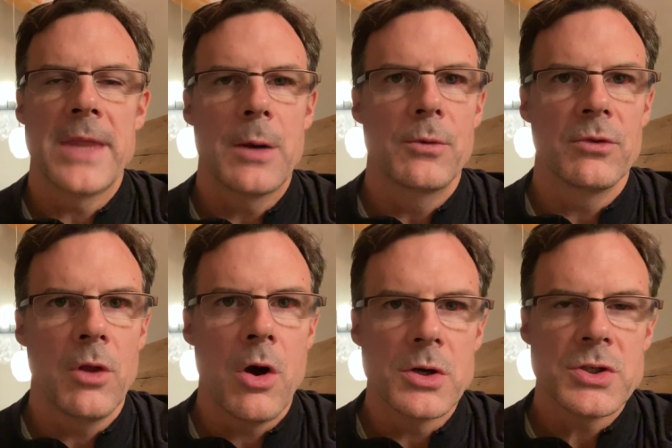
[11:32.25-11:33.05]
that was
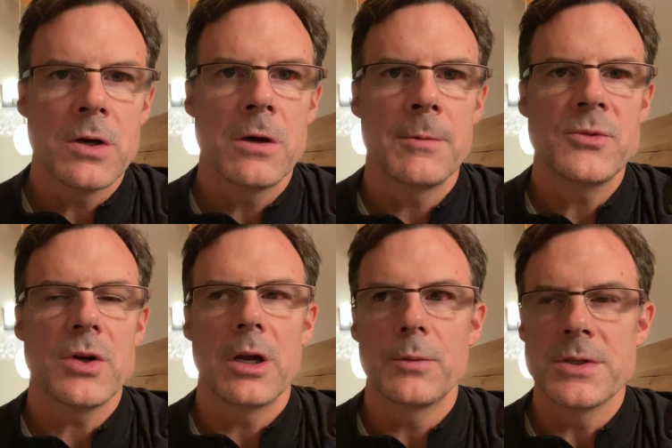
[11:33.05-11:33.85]
long term, so
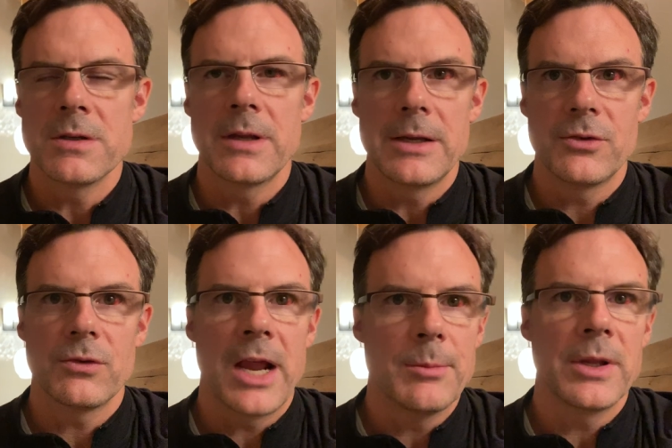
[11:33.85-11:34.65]
I wasn't like
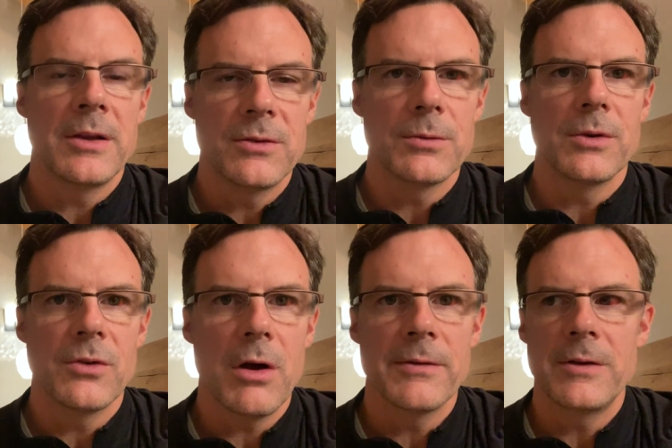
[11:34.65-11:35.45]
scrambling to
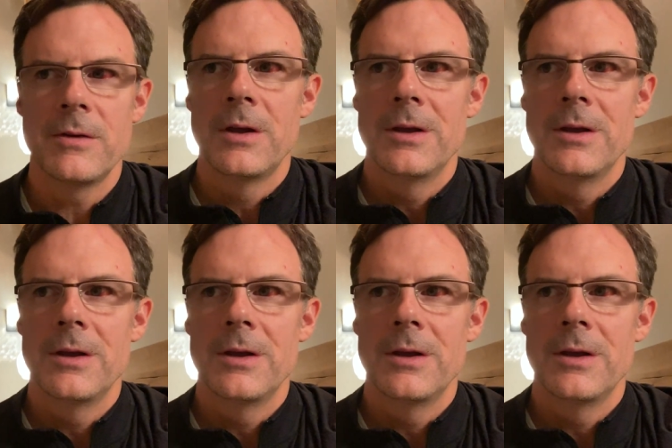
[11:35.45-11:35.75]
resolve it.